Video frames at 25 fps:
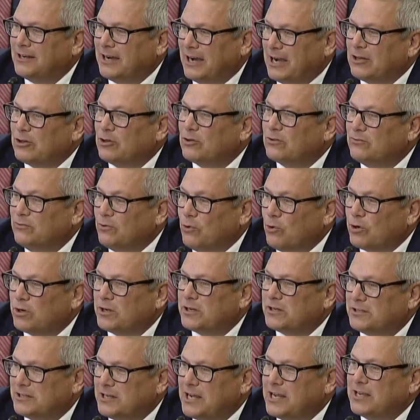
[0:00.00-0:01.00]
I look forward
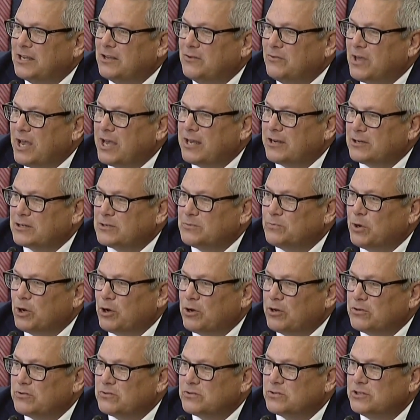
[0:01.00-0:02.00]
to taking that
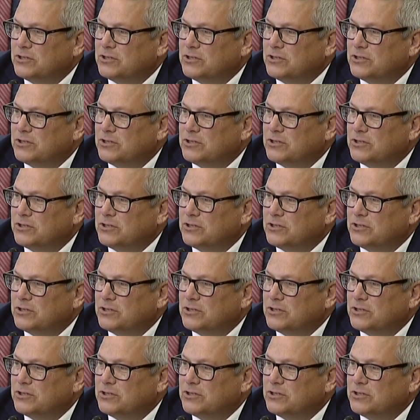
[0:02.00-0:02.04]
experience